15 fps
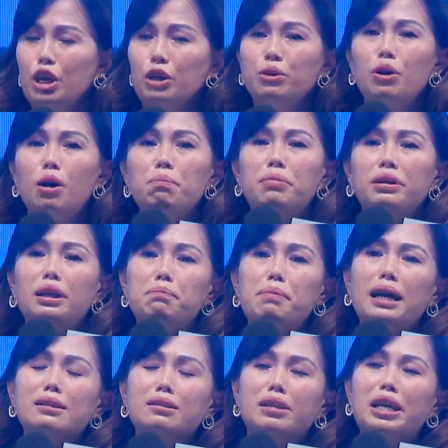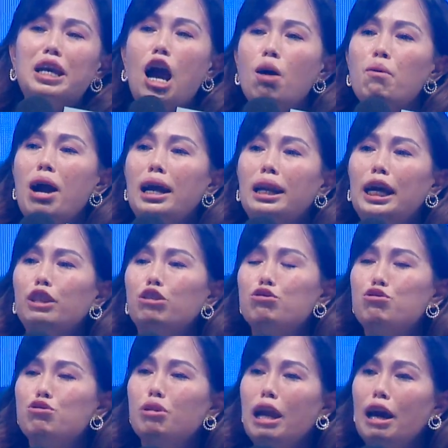The best thing how I like to
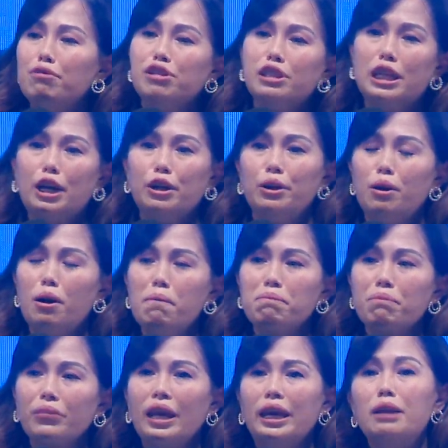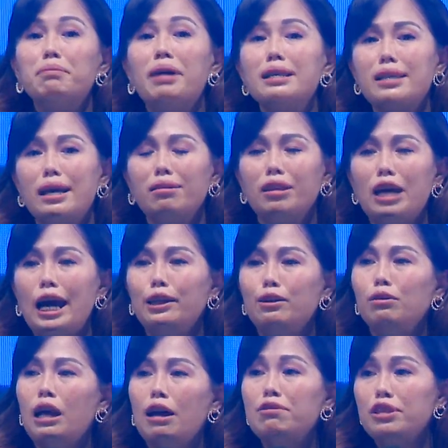do live scenario, in my center, I
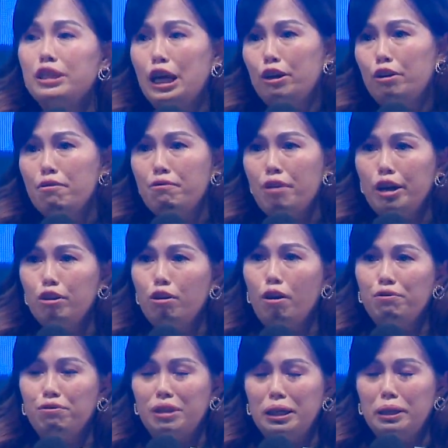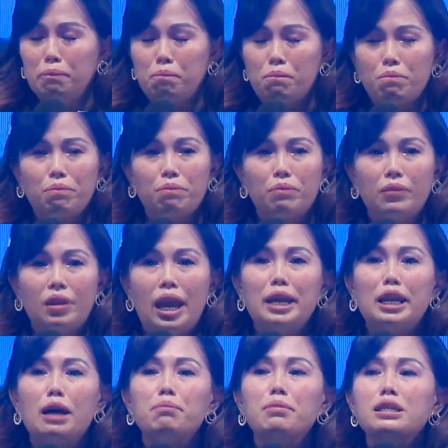do live scenario very often.
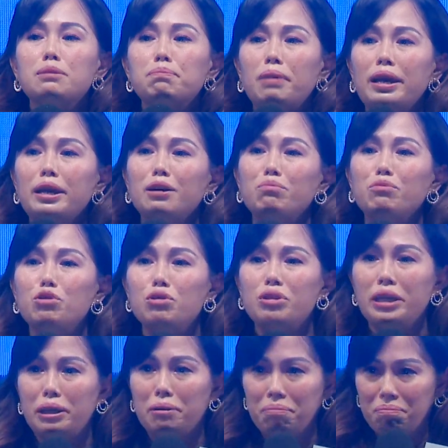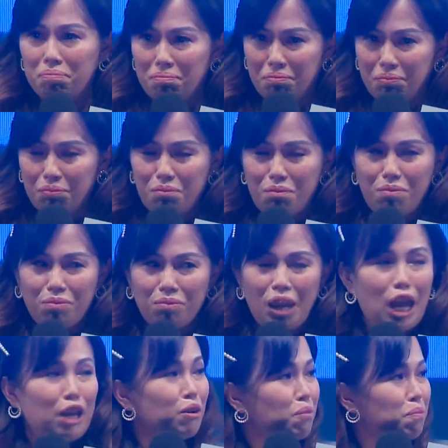And I must play a music.
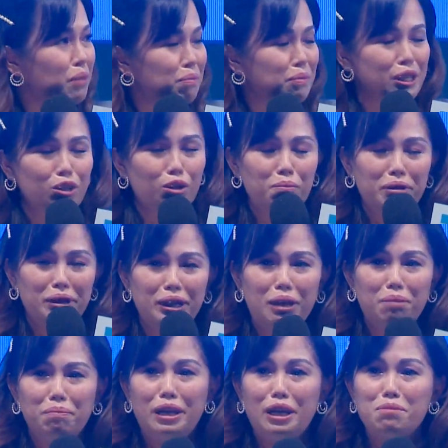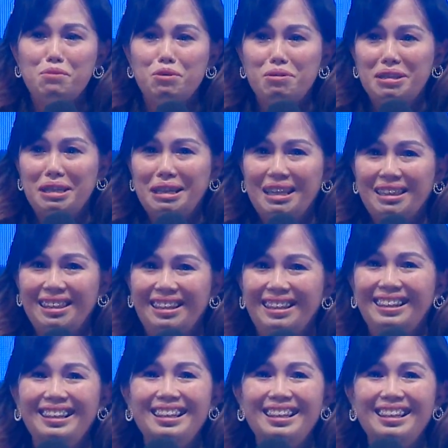I hope maybe the company can play a music later,